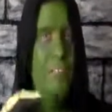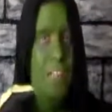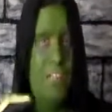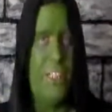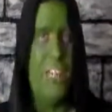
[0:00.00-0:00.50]

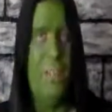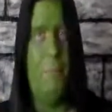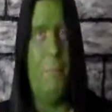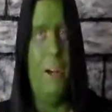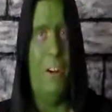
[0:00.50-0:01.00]
let's
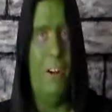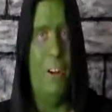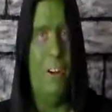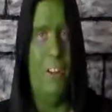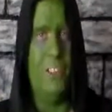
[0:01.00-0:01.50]
keep
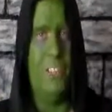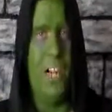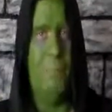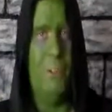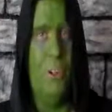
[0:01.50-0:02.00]
America on
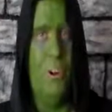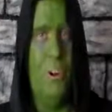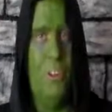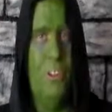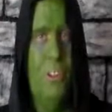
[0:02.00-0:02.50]
top,
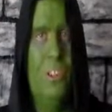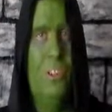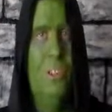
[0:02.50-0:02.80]
y'all.